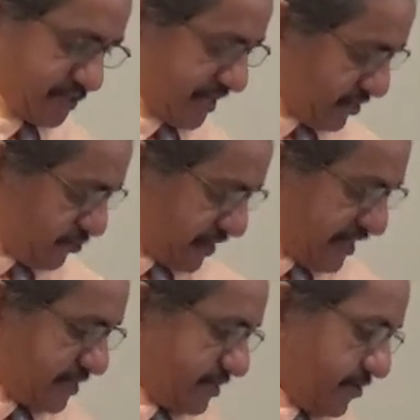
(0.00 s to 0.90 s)
It, we're
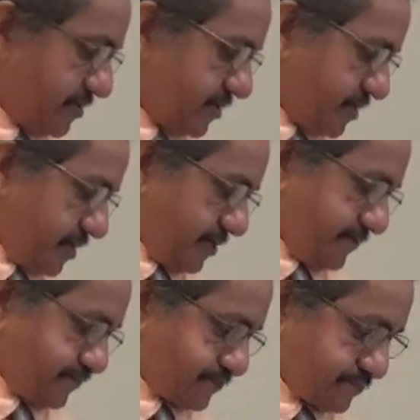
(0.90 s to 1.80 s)
getting there.
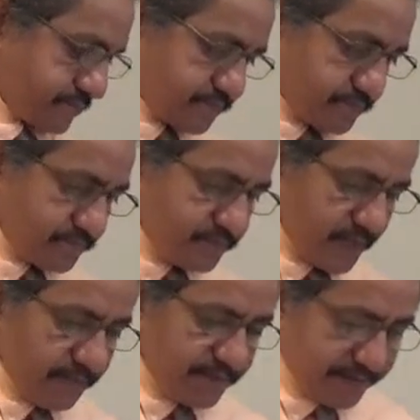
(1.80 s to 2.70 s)
Um,
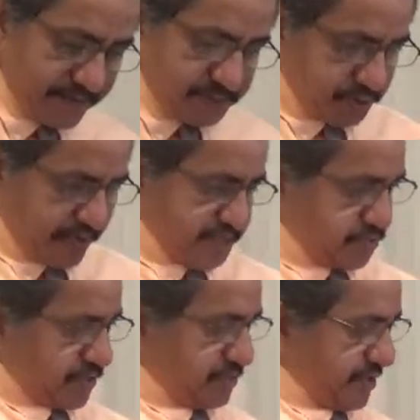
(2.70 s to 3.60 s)
mm-hmm. But, but so I
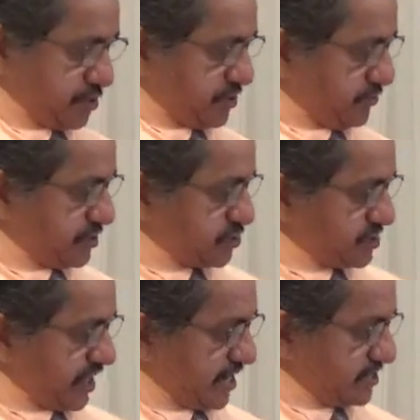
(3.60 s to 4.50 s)
just wanted to make sure that we
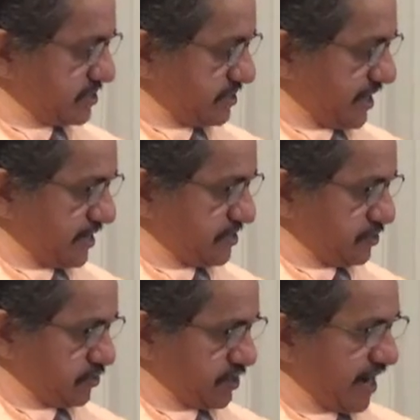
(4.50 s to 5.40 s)
understand that you
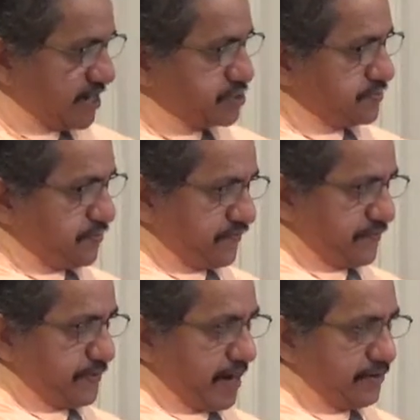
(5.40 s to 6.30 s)
know God is the
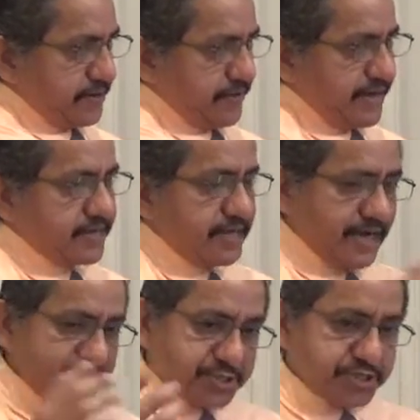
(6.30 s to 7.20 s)
perfect parent, right?
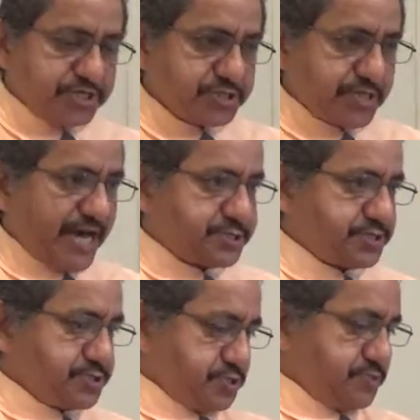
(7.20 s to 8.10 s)
And that Jesus asked
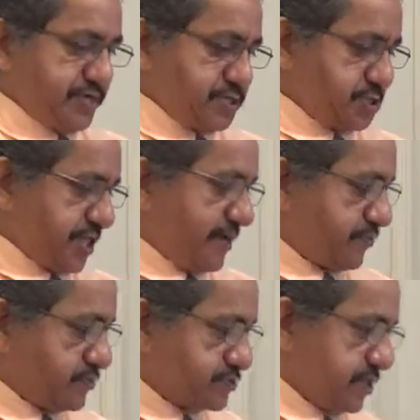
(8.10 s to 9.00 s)
us to be
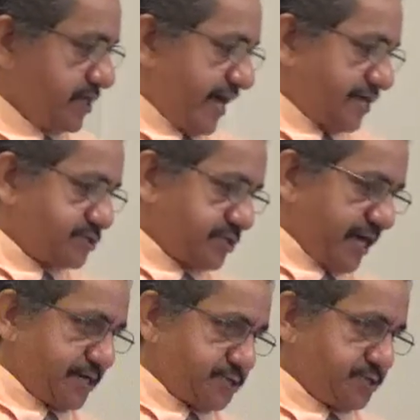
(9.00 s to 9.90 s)
disciples as
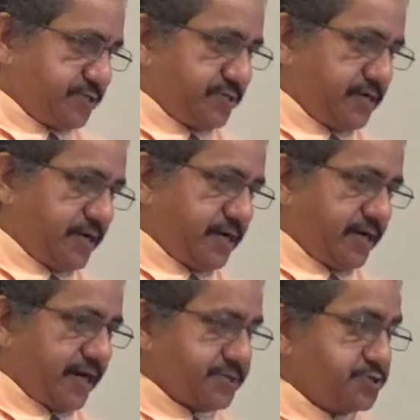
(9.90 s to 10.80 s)
as, uh,
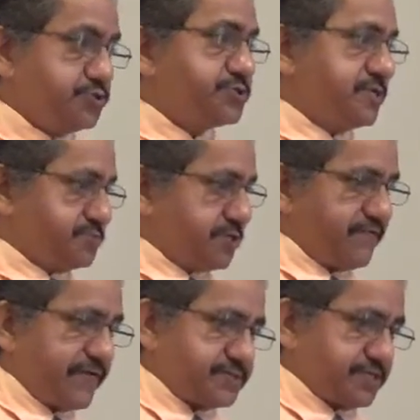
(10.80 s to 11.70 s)
as using
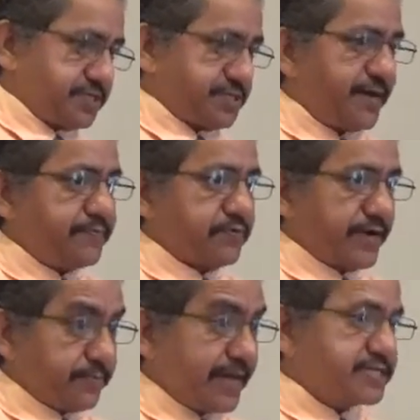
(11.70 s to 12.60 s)
Himself as an example,
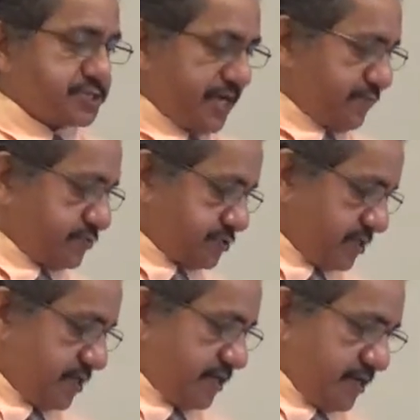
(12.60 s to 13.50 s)
right? Make disciples
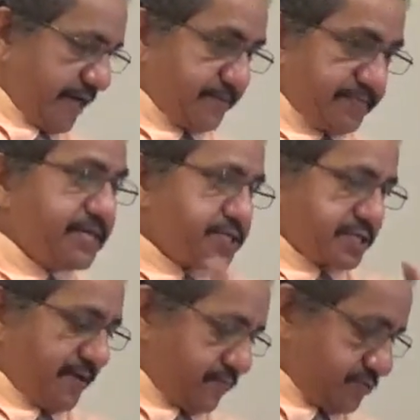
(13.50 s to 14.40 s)
and be
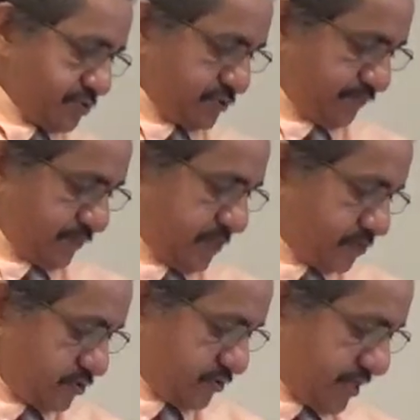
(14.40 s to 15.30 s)
disciples,
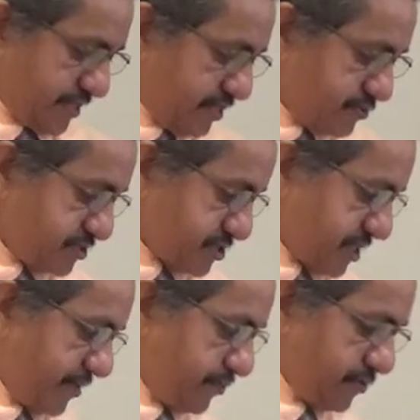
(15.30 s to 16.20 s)
you know. And He was an
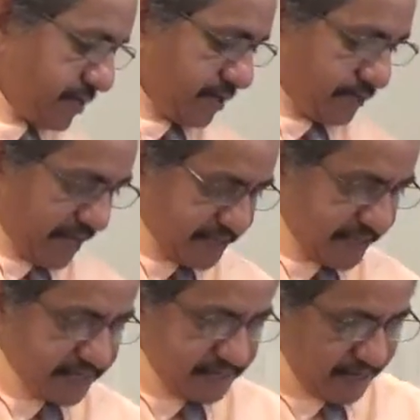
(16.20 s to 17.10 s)
example, and
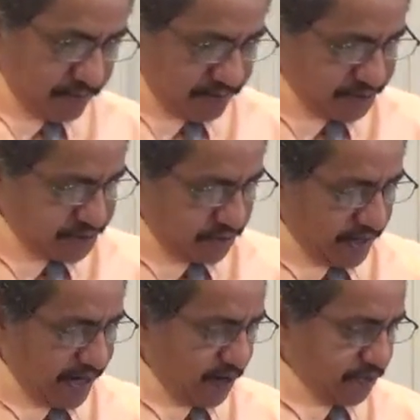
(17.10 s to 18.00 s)
then I want to
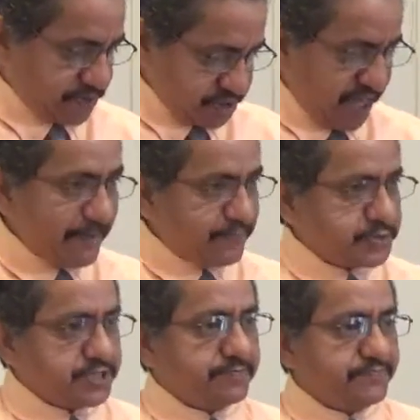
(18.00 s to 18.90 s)
show how
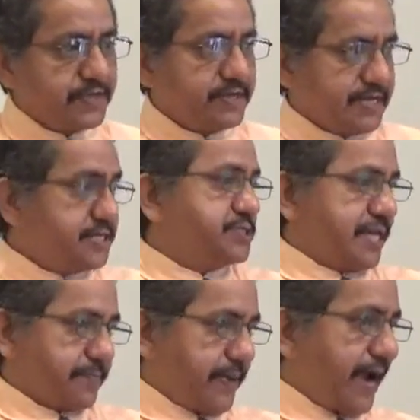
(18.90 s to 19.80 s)
discipleship is
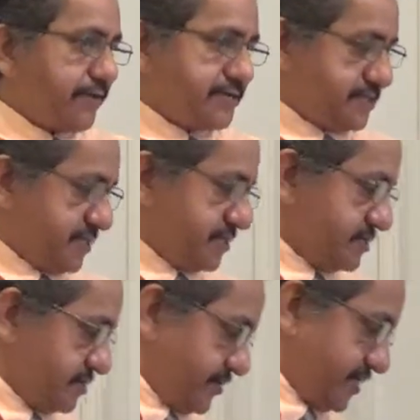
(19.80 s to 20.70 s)
like parenting,
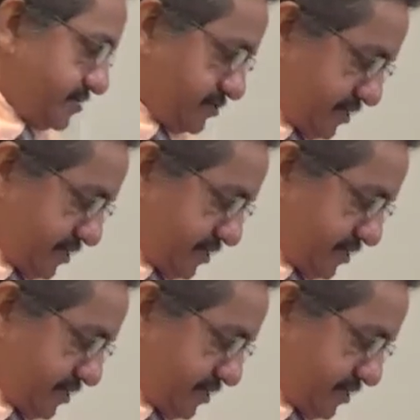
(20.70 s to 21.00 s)
right?